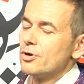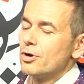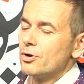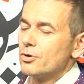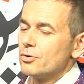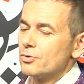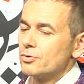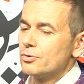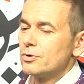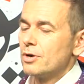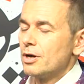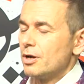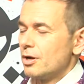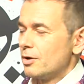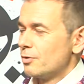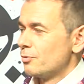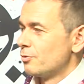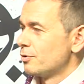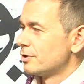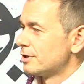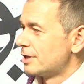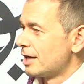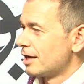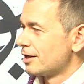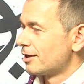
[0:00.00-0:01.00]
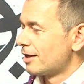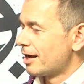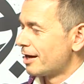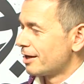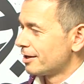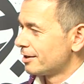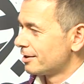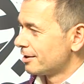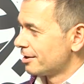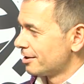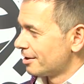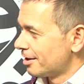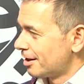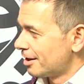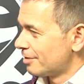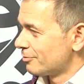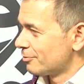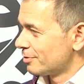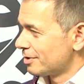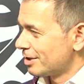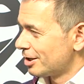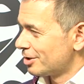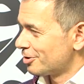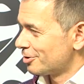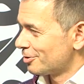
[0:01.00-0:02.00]
know what they like and
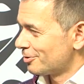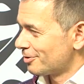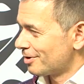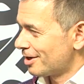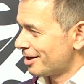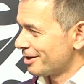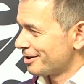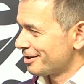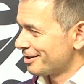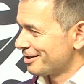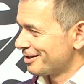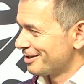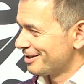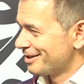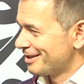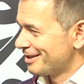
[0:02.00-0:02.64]
what they don't like.